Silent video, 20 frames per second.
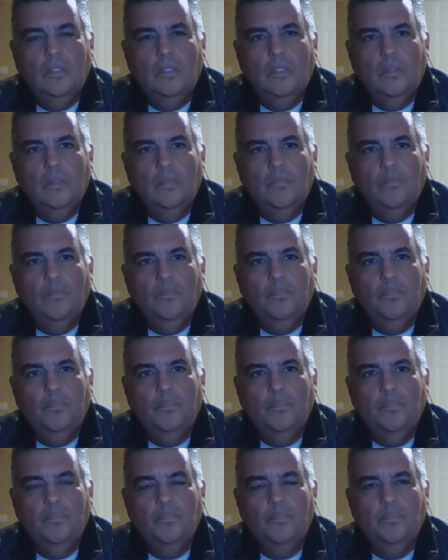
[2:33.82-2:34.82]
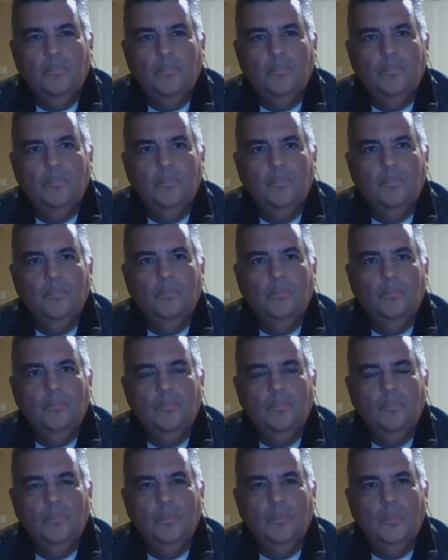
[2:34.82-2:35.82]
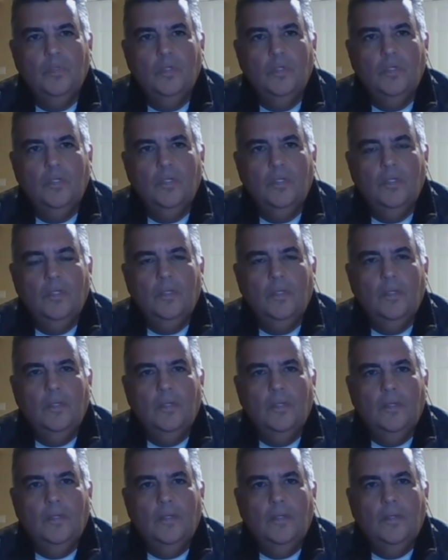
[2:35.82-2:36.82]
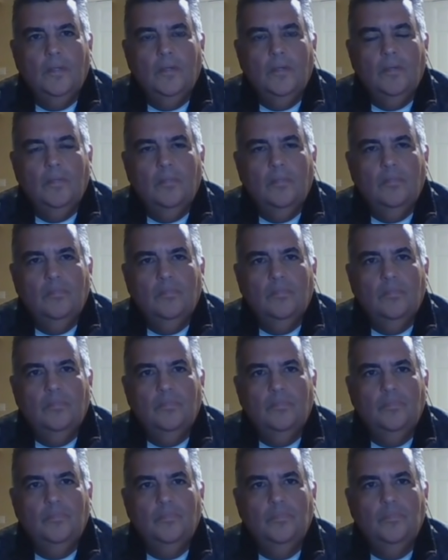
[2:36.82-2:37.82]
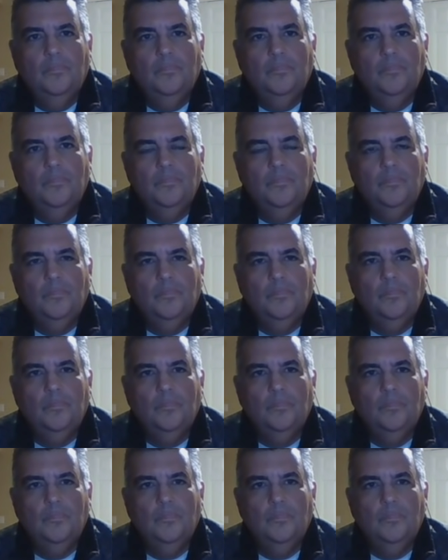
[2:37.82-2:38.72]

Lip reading: (silent)